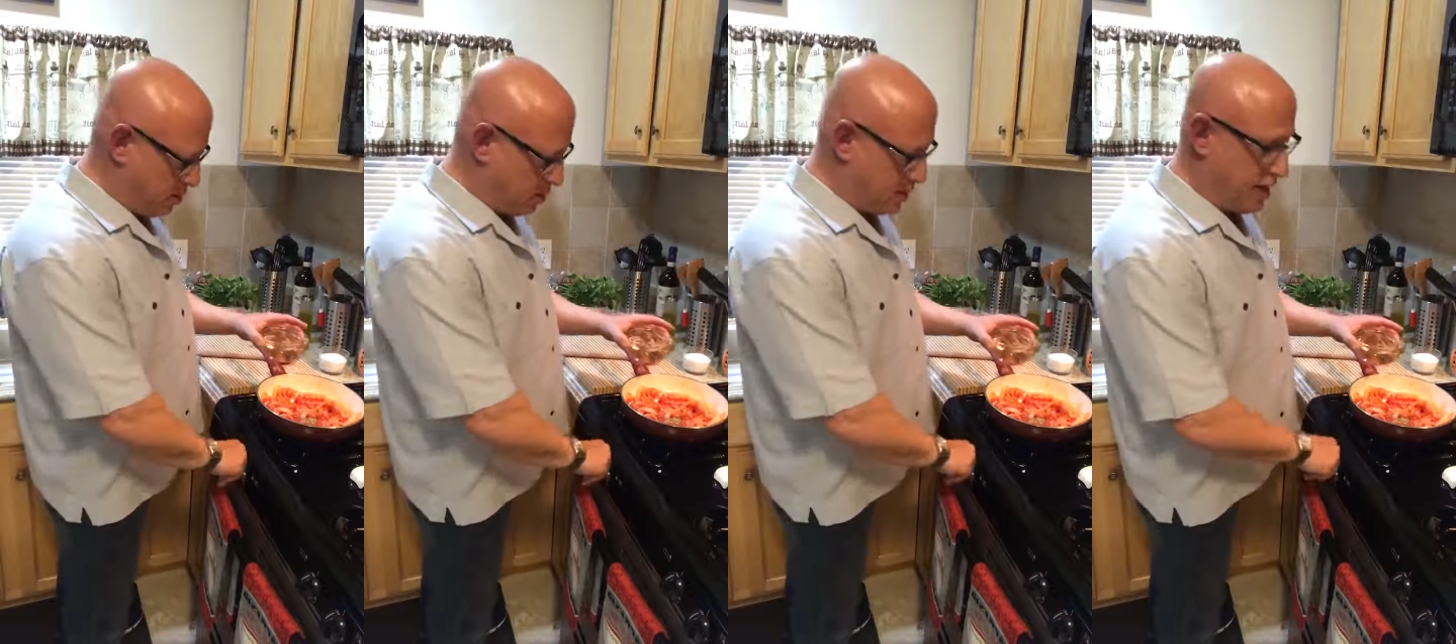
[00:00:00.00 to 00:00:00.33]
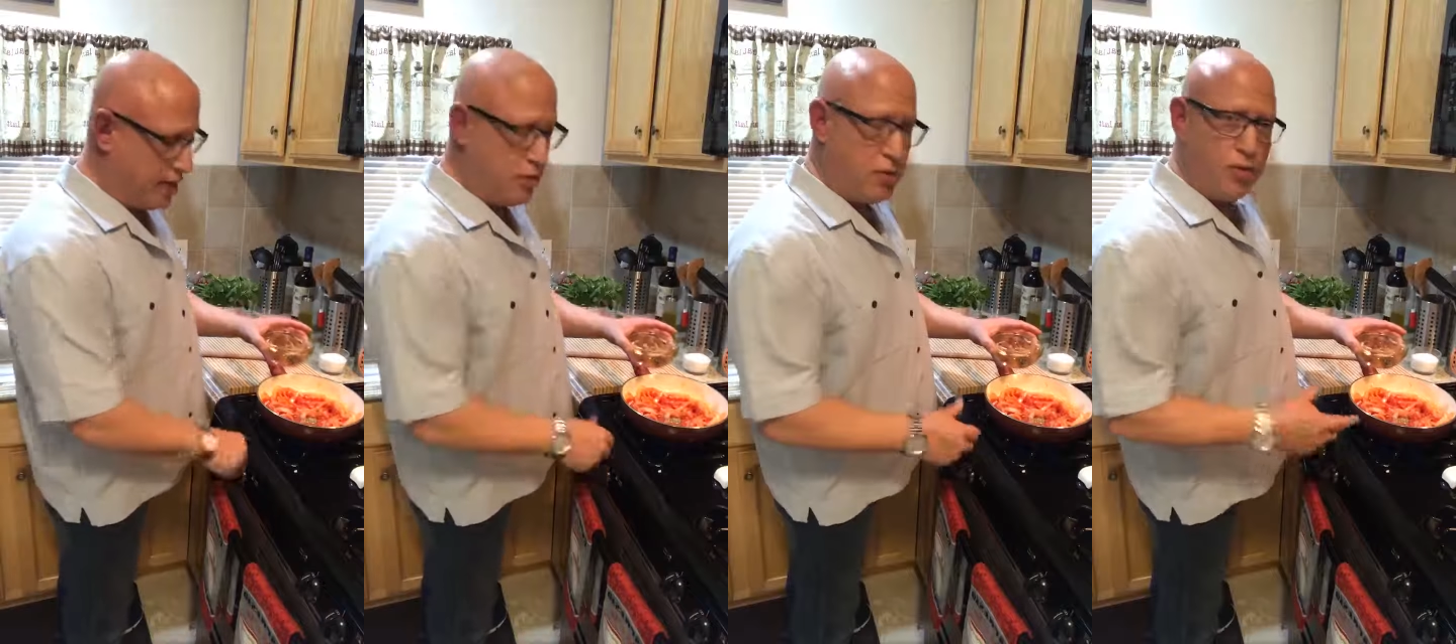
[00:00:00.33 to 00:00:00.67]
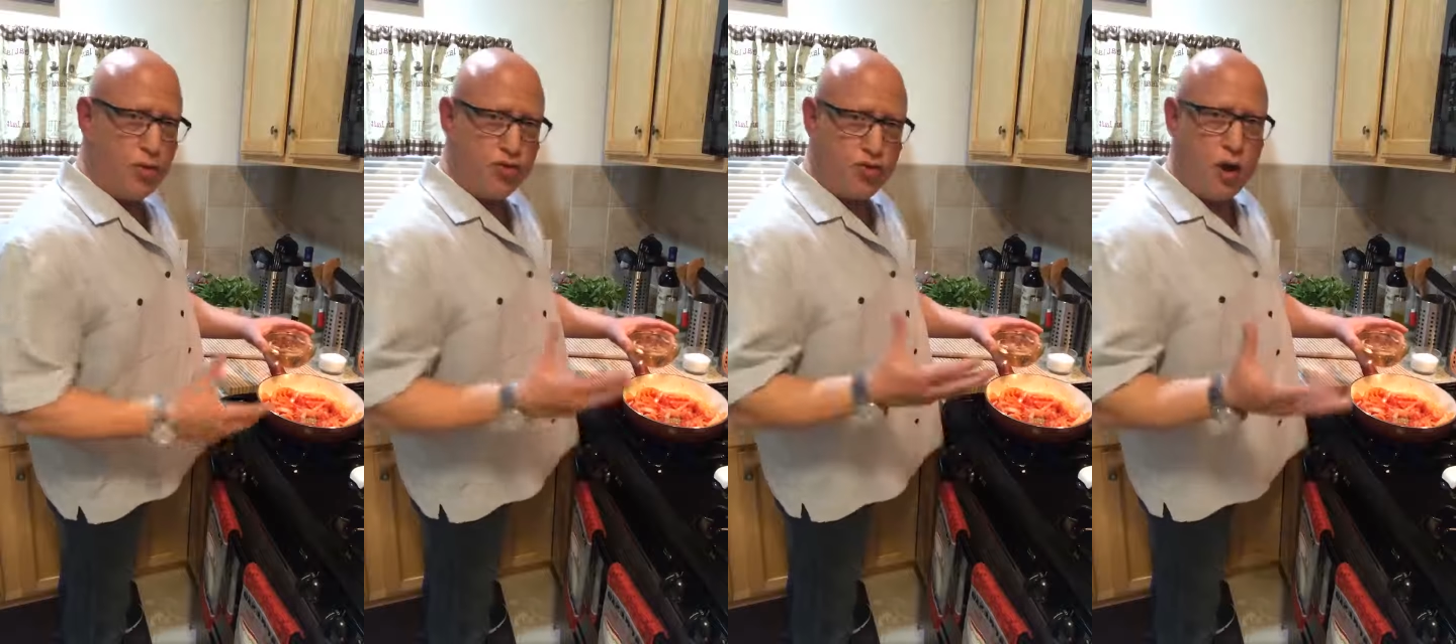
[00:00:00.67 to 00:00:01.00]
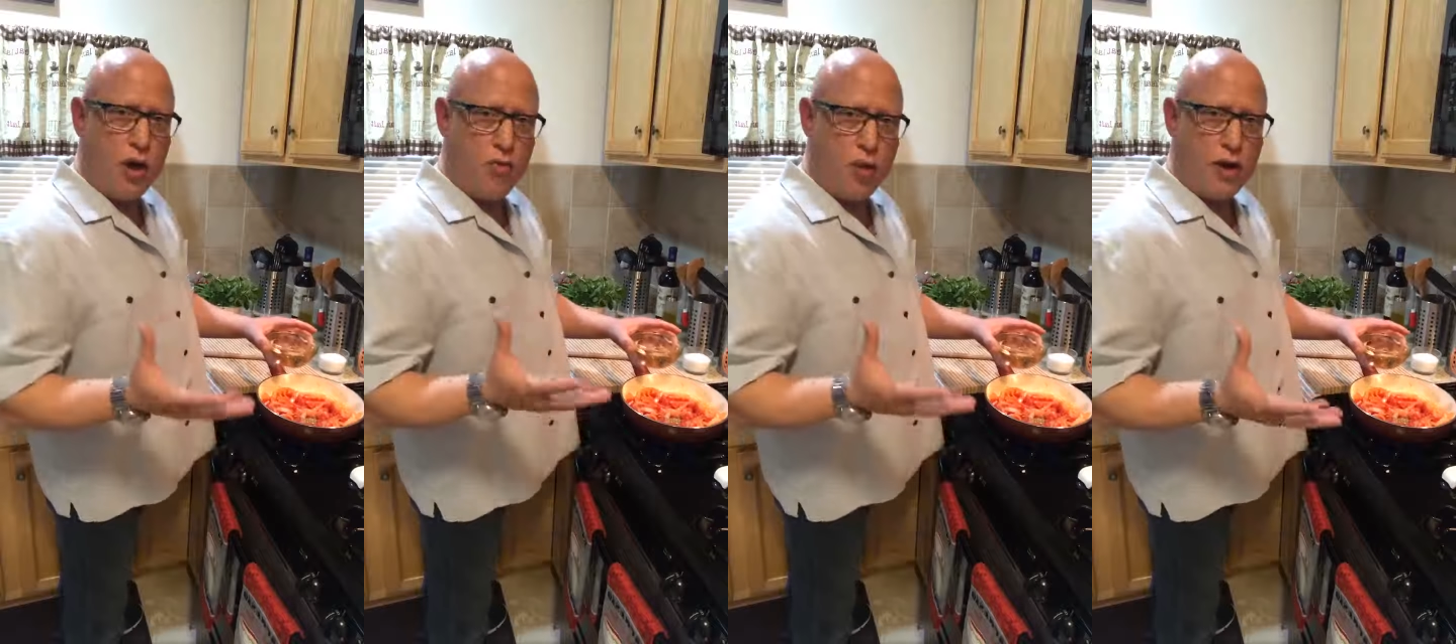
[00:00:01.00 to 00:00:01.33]
Again, the
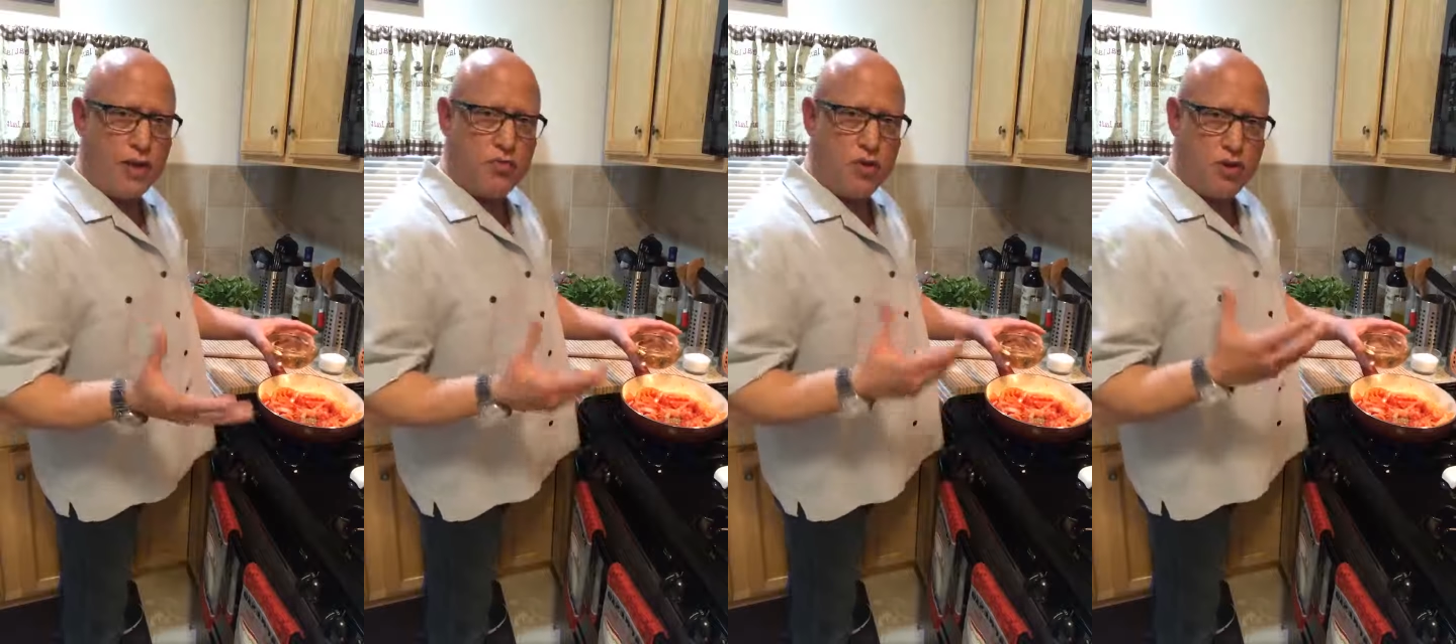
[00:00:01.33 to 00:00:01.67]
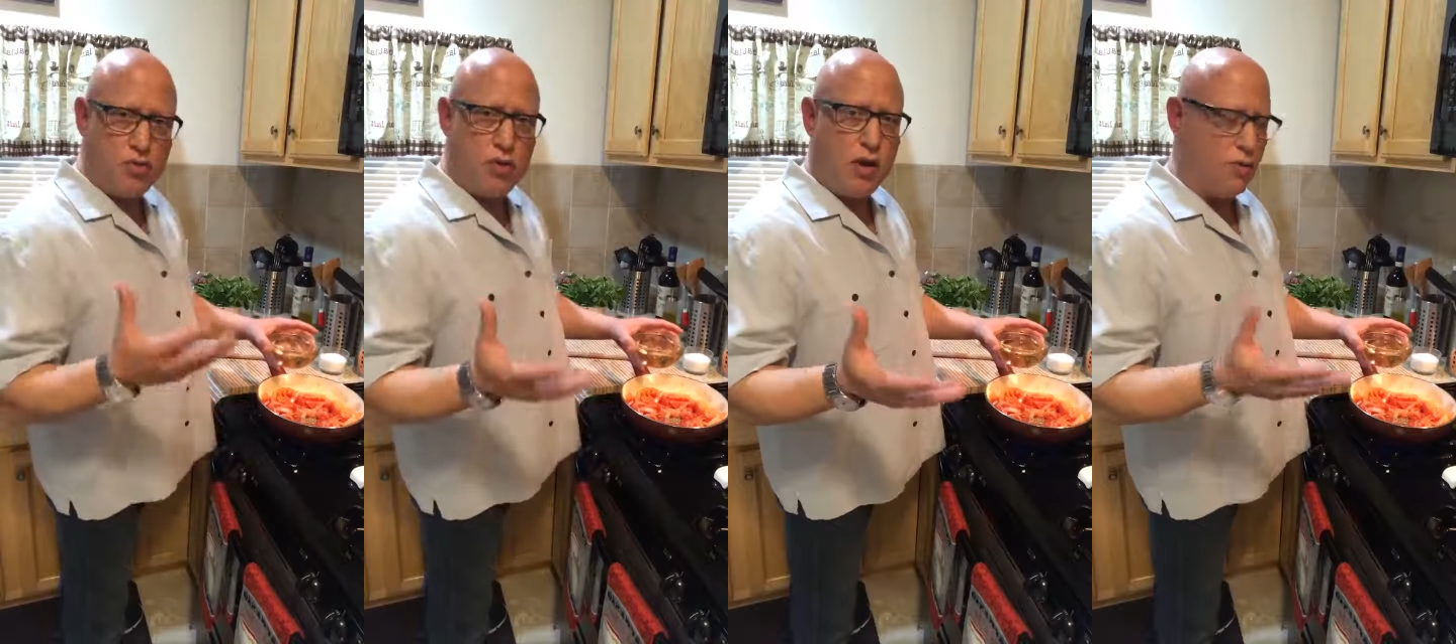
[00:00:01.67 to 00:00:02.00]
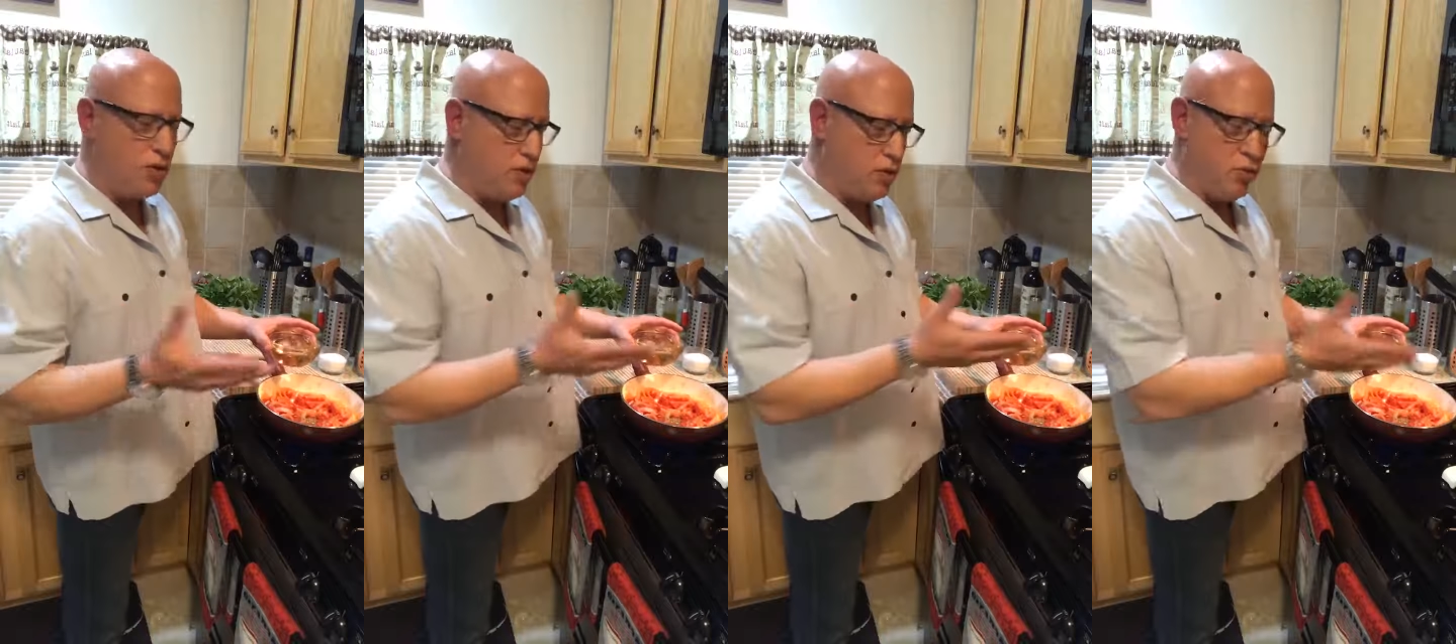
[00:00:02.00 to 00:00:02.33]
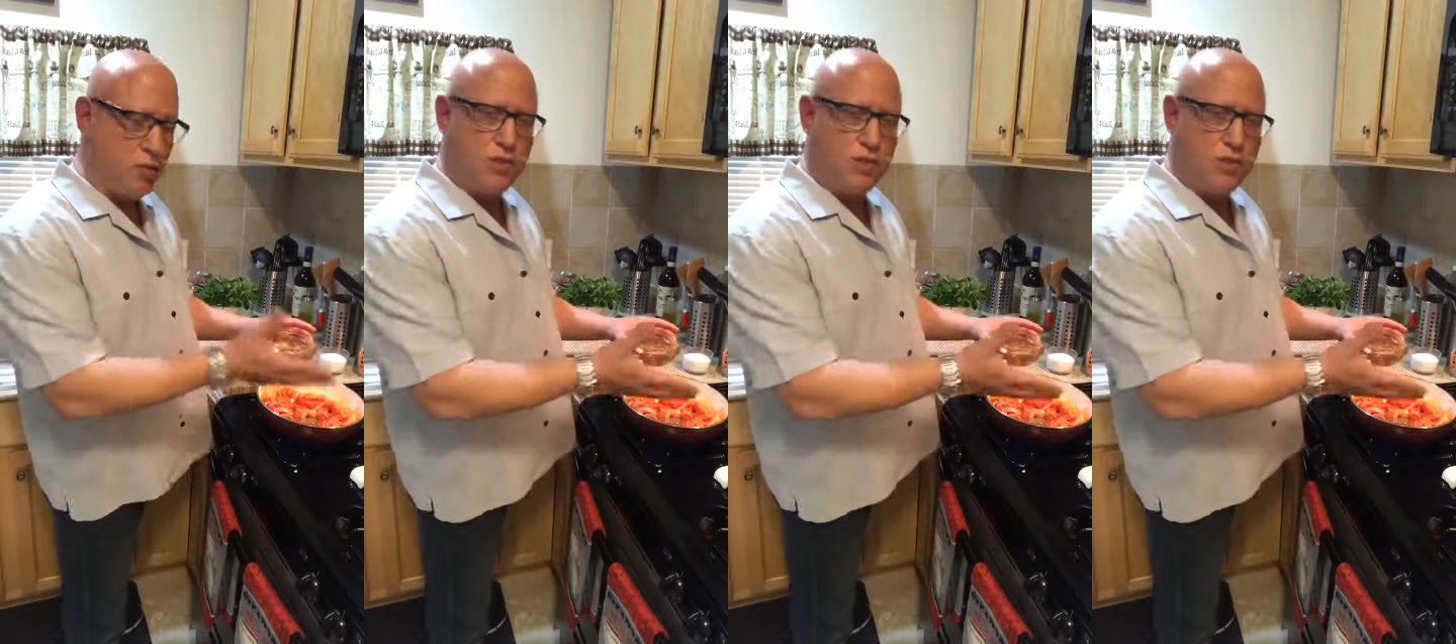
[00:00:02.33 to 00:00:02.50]
dry wine is what you want when you're doing